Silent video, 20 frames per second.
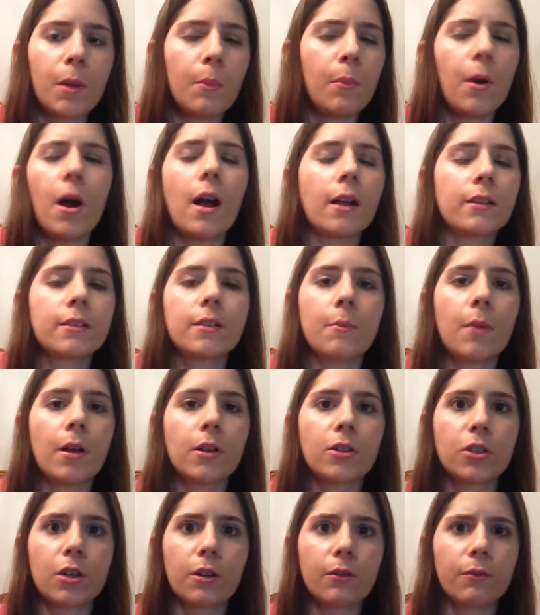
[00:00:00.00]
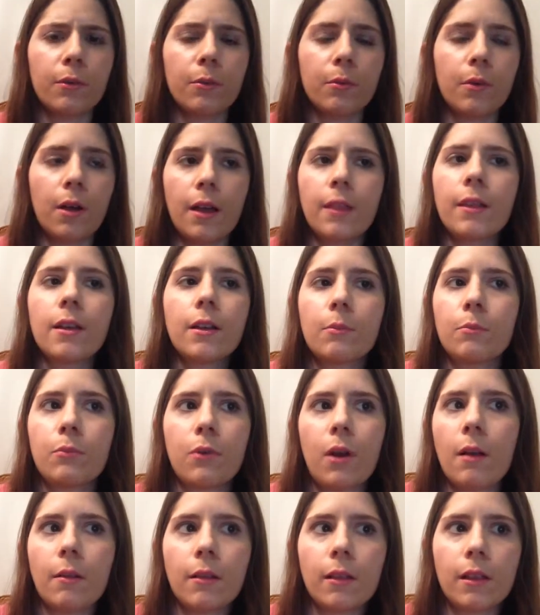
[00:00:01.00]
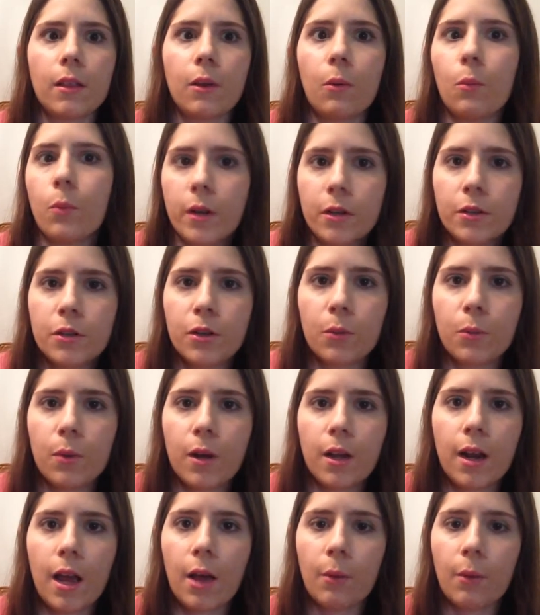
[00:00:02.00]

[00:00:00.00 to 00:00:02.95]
box. I'm not sure if it, I think probably the winter one,